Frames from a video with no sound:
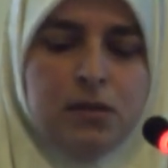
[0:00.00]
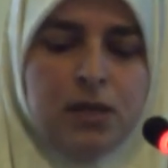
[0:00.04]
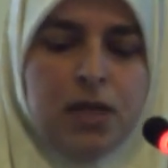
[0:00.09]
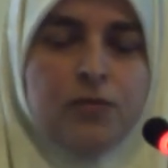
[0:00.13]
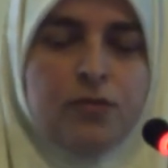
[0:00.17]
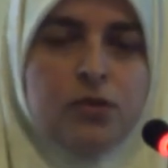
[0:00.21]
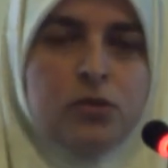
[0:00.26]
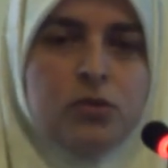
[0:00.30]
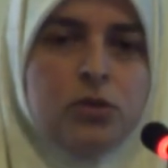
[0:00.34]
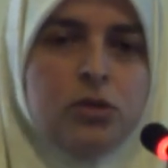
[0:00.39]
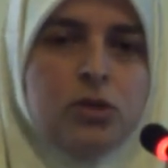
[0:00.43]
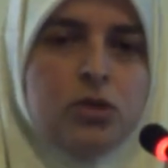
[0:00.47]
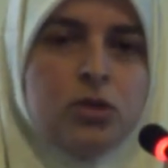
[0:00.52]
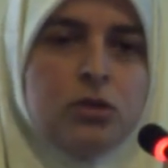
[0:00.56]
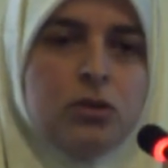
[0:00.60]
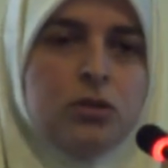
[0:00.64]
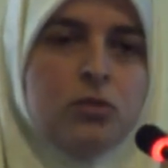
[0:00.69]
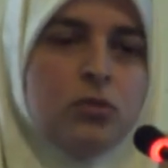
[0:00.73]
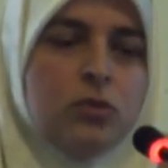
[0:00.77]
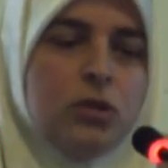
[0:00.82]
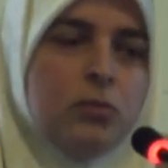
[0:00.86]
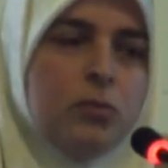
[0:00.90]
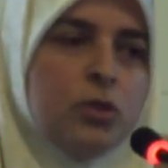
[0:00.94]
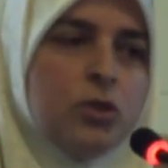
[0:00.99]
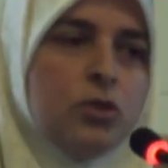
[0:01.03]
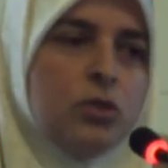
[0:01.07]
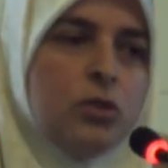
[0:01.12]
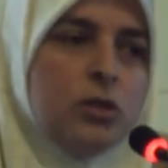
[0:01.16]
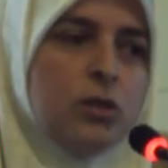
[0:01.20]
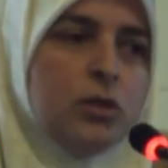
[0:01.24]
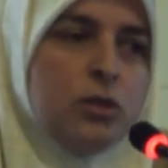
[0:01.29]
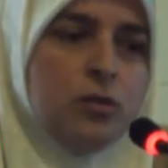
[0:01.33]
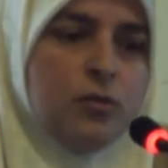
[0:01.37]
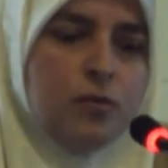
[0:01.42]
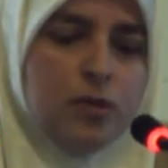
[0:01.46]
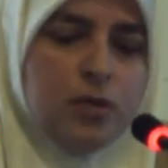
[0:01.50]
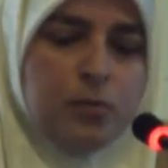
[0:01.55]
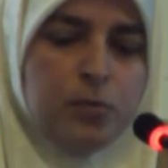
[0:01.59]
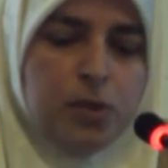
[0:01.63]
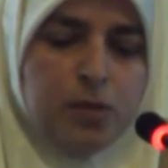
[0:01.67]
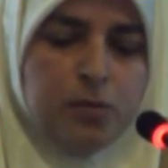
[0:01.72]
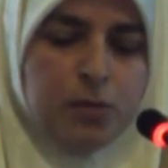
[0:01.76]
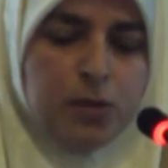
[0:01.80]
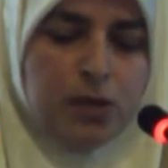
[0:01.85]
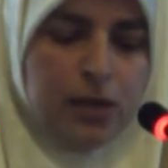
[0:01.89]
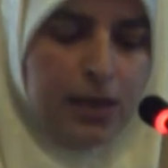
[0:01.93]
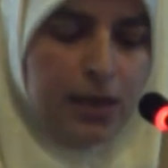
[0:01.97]
life conditions for the majority of the
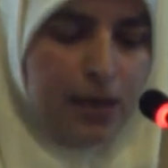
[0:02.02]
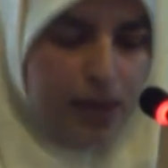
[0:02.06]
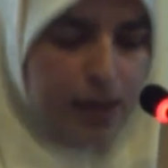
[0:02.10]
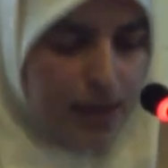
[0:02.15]
people.